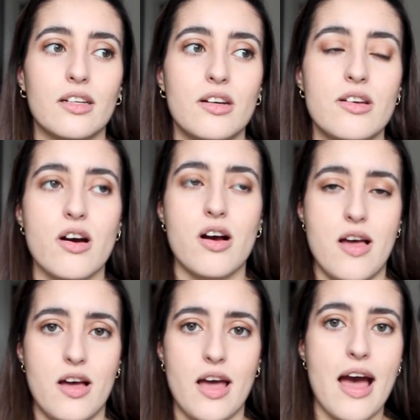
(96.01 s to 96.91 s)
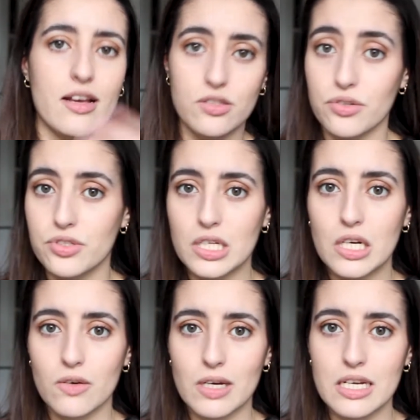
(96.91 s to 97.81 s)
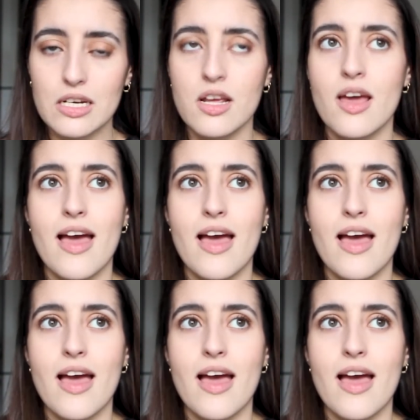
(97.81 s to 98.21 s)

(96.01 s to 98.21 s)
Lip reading: not a hassle to go in,